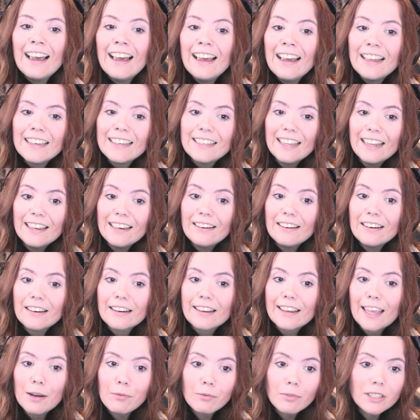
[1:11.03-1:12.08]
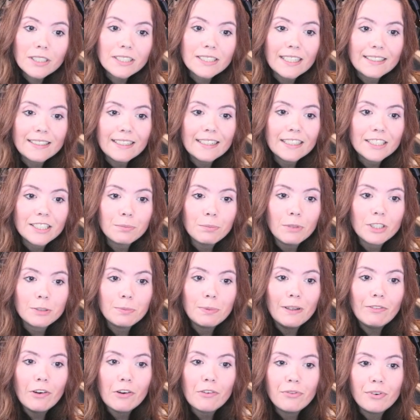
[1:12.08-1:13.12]
Then camera settings must
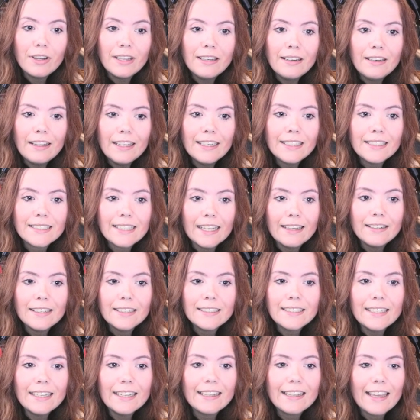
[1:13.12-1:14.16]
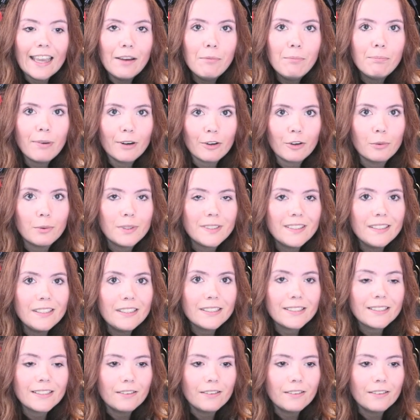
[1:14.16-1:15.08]
be within intended in-game parameters.